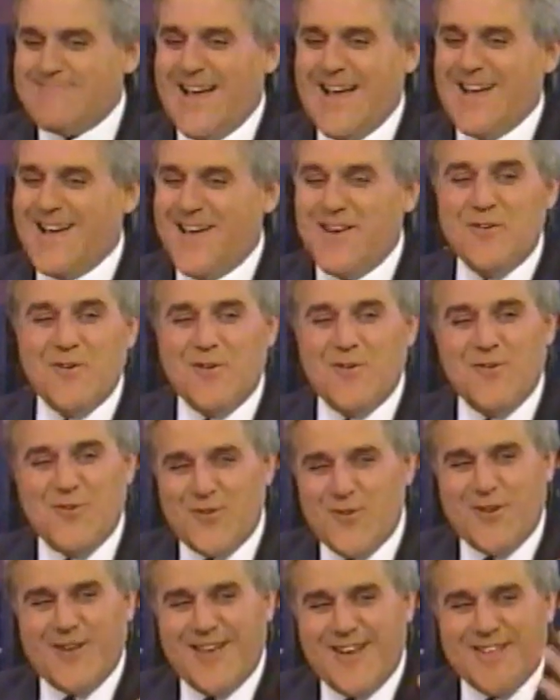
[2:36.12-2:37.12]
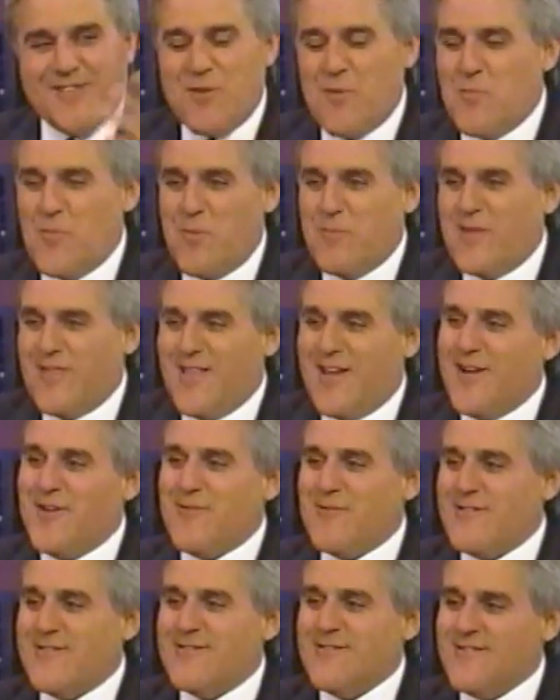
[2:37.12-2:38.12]
I don't know, you're looking at some woman there
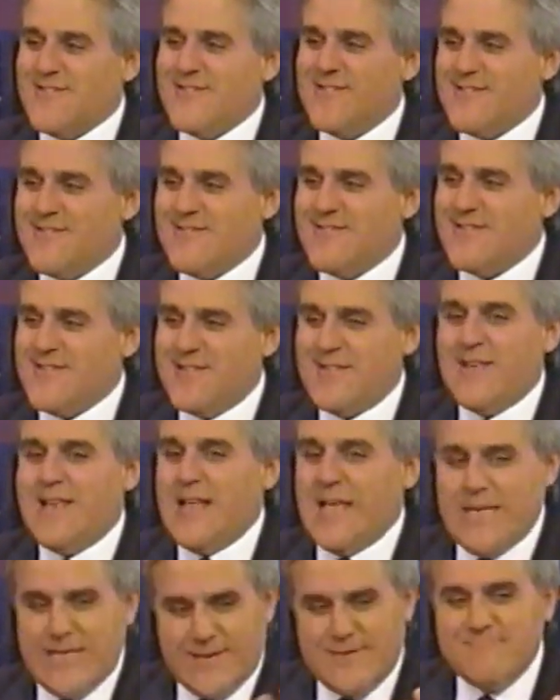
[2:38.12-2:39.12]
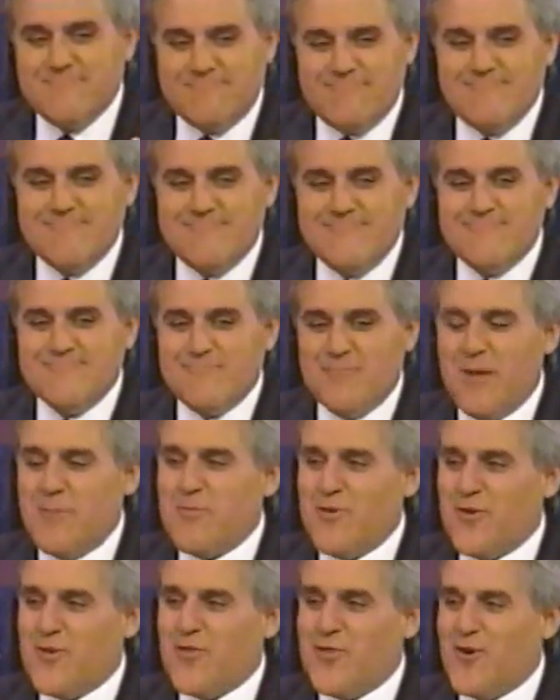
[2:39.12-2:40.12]
and maybe
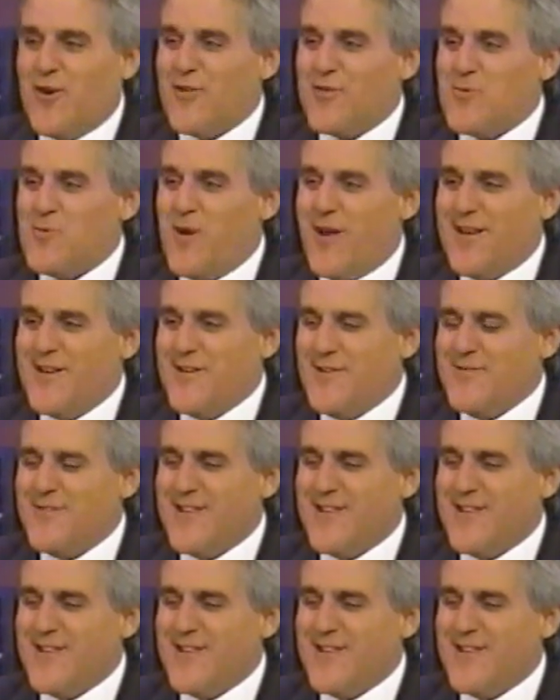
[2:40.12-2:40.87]
your thoughts wander